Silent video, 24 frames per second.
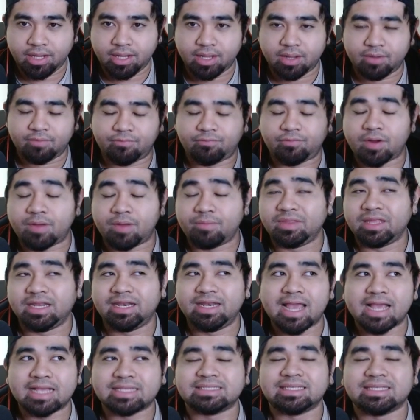from the
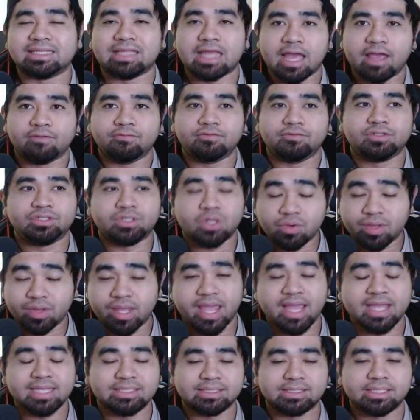decks that I've
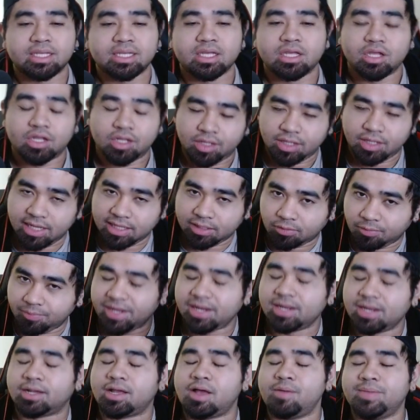showcased, it will be
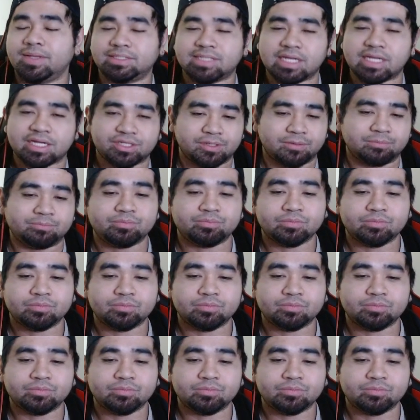in the comment section.